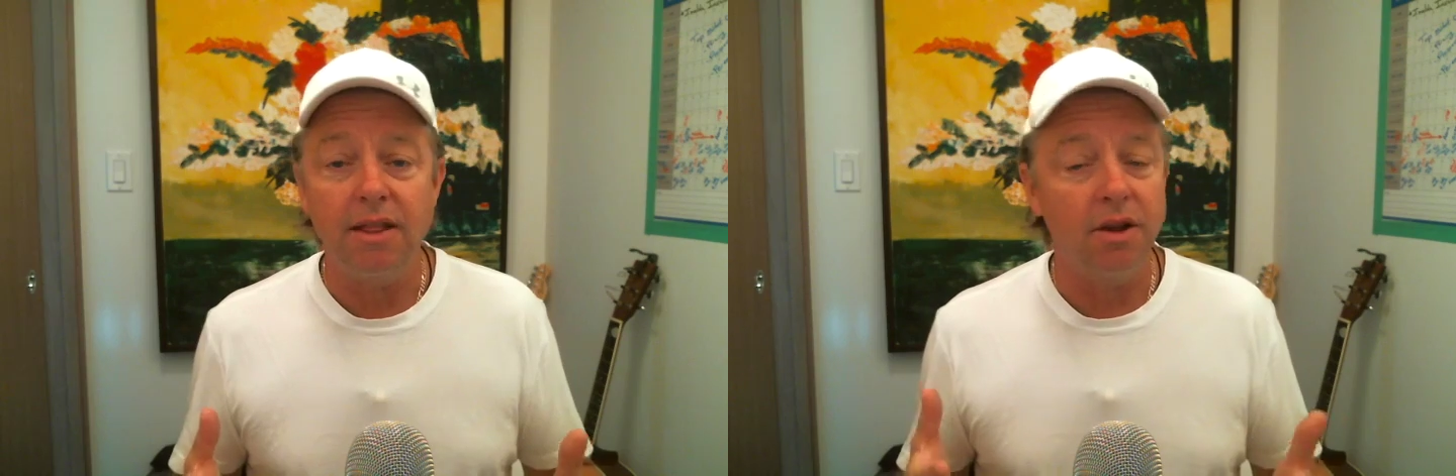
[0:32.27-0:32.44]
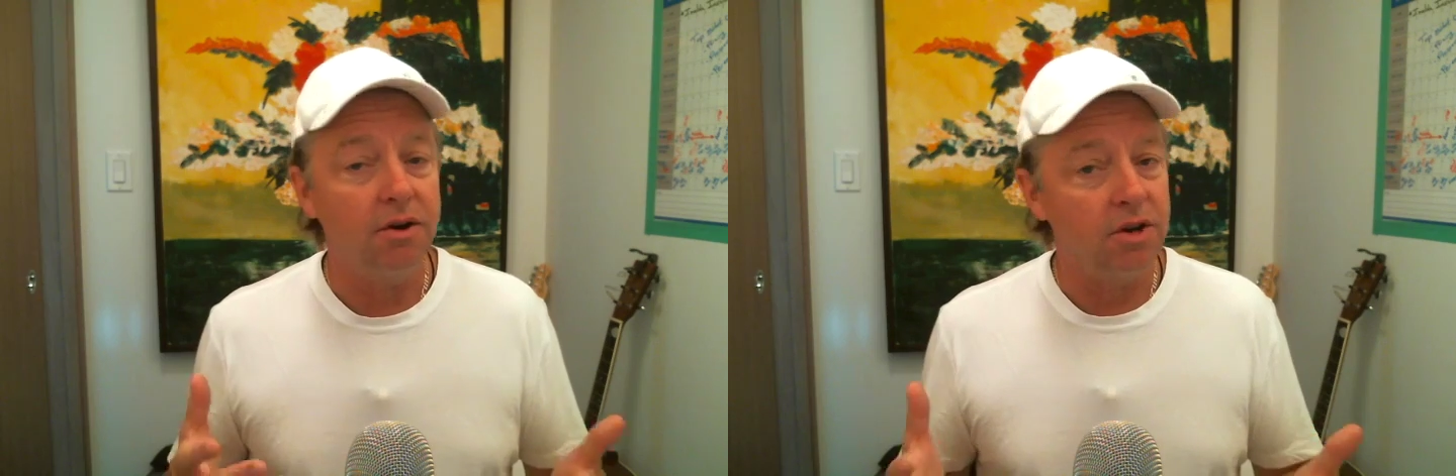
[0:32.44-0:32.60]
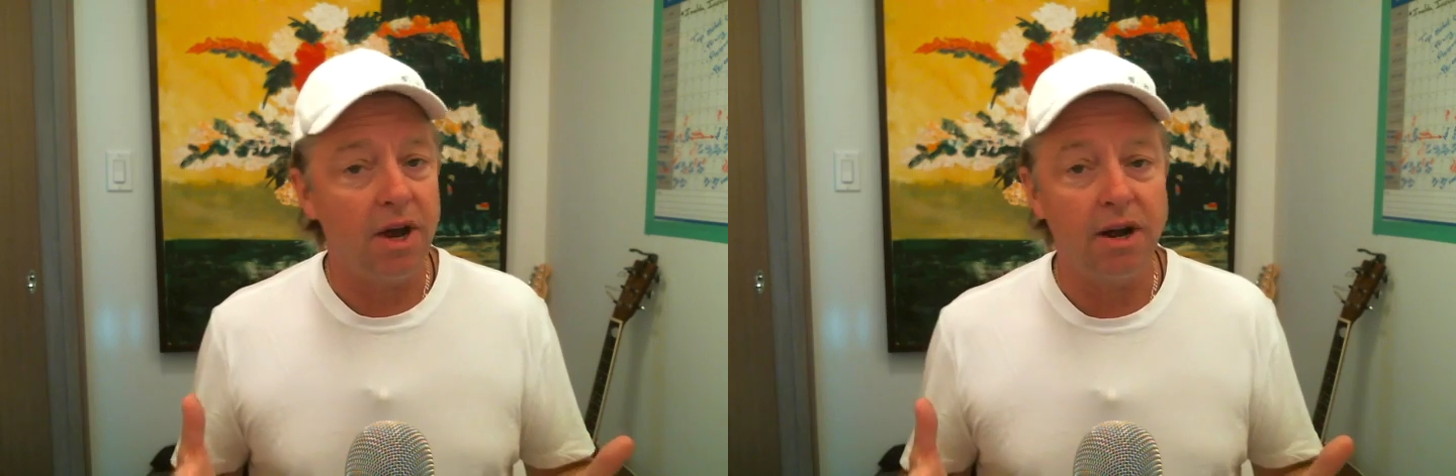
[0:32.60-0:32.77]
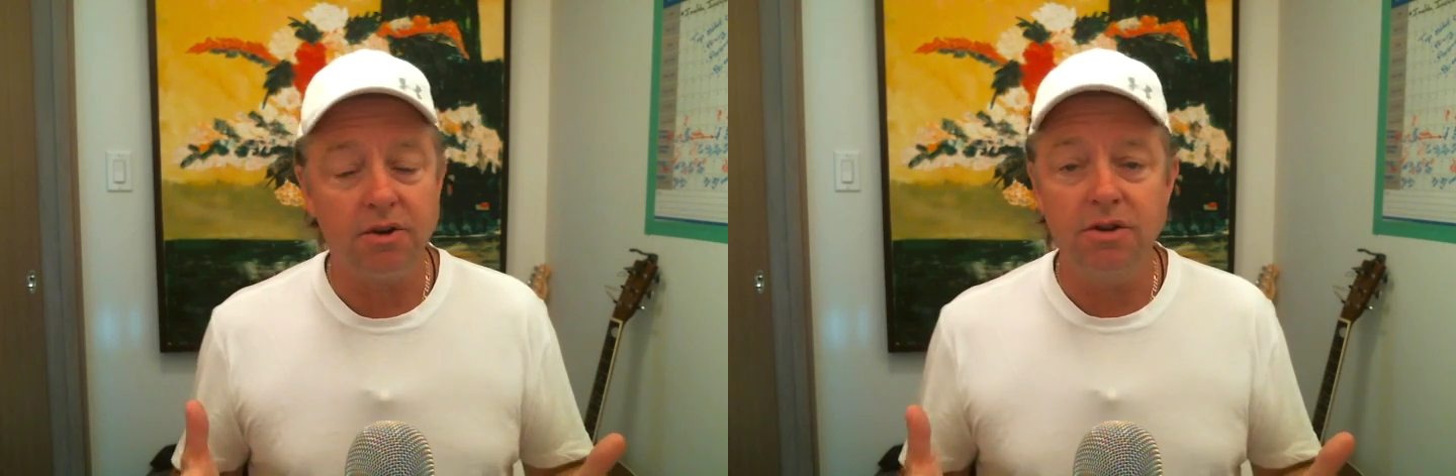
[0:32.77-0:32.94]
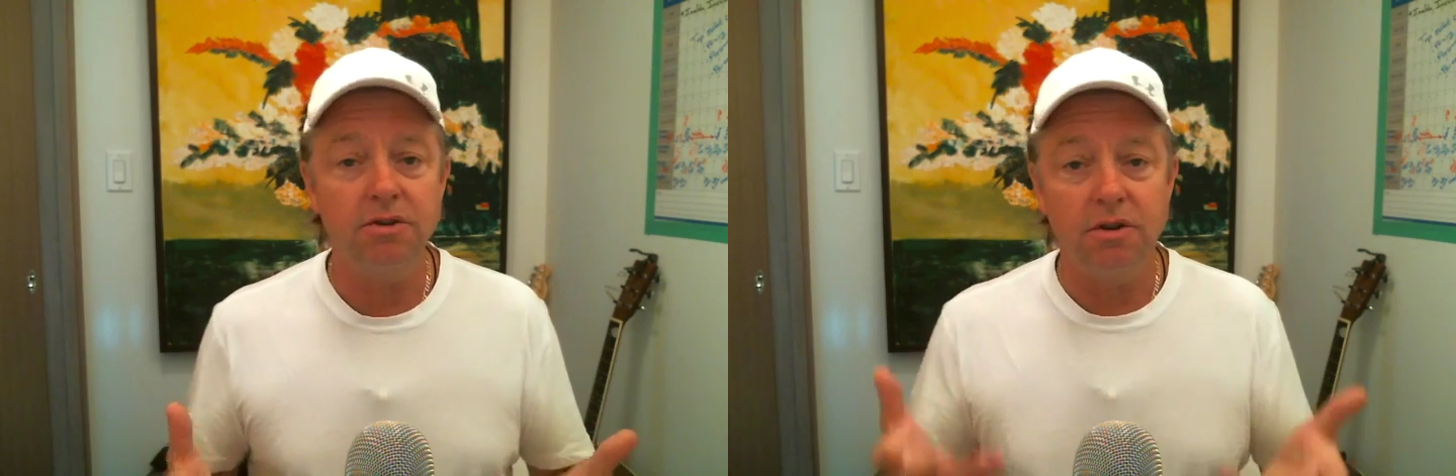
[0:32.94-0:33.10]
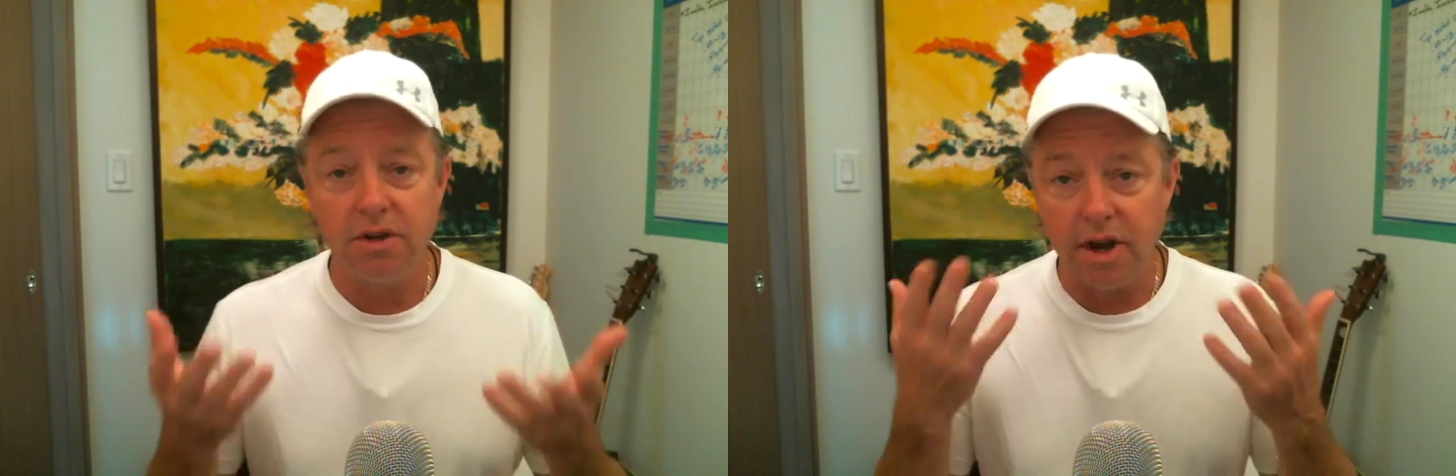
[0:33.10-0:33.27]
They're
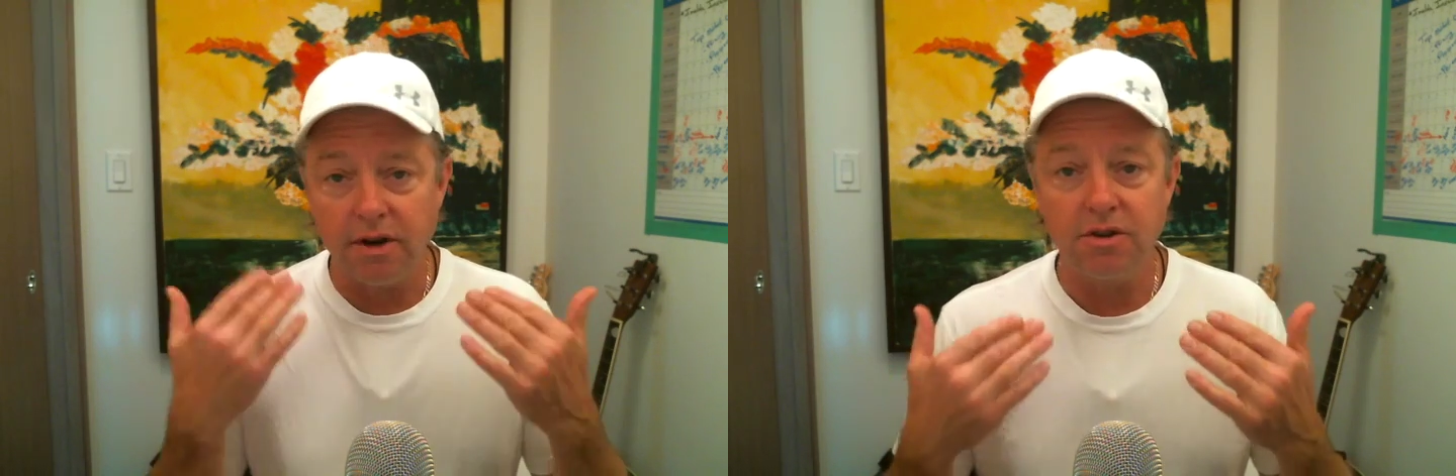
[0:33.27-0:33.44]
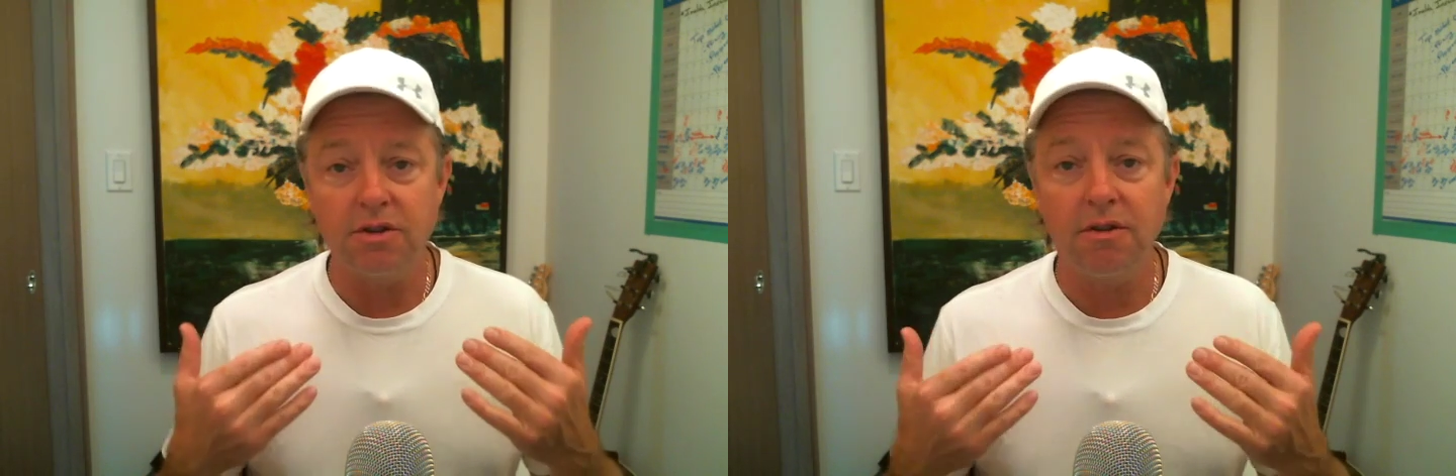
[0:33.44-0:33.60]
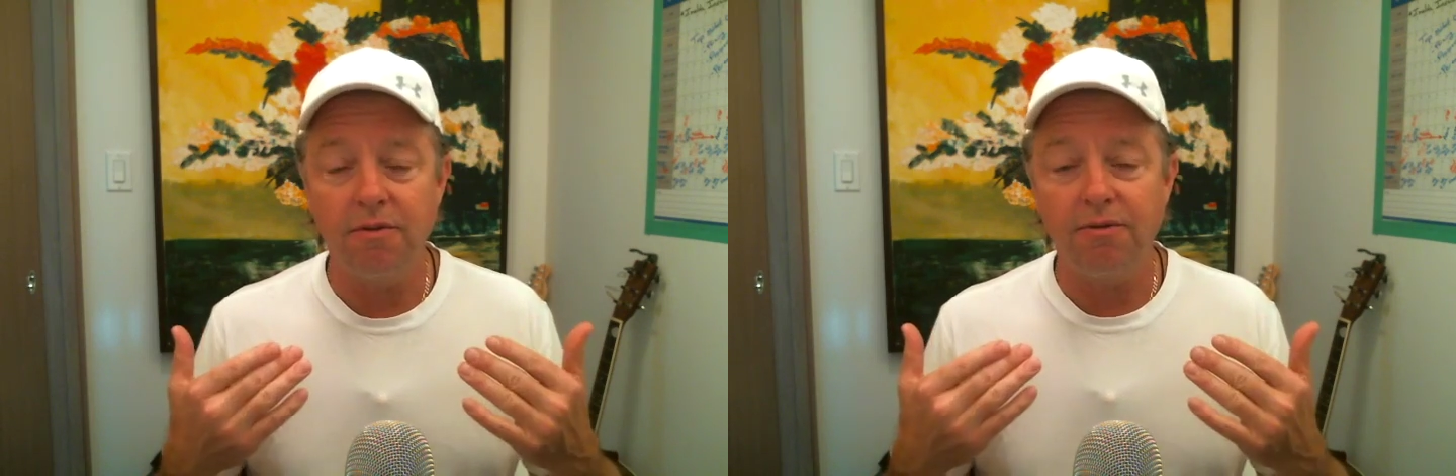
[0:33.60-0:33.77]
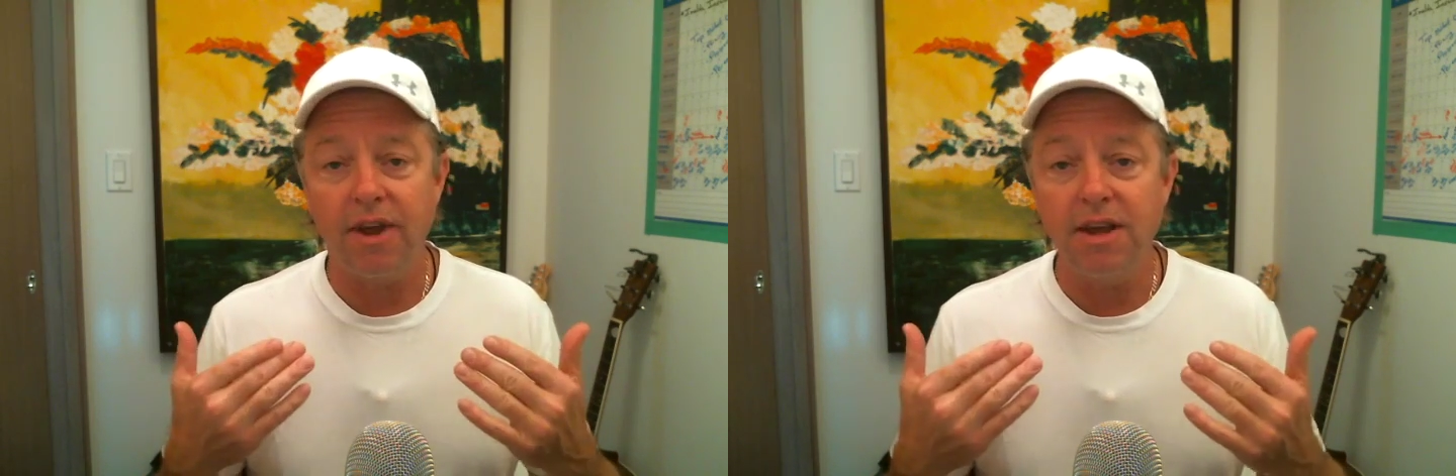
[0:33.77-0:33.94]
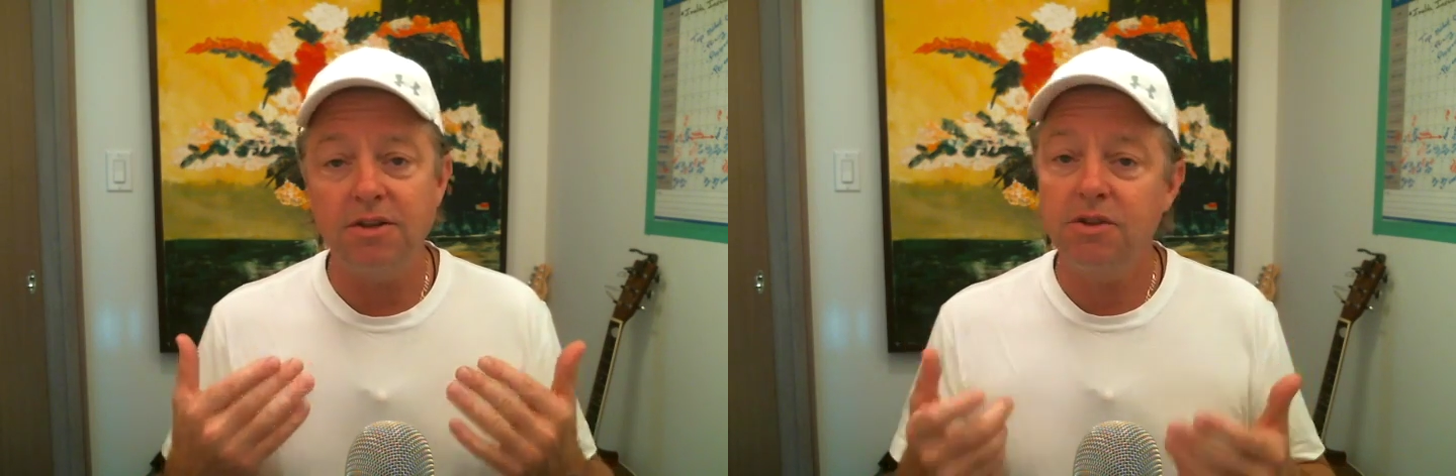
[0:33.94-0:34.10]
doctors of the face,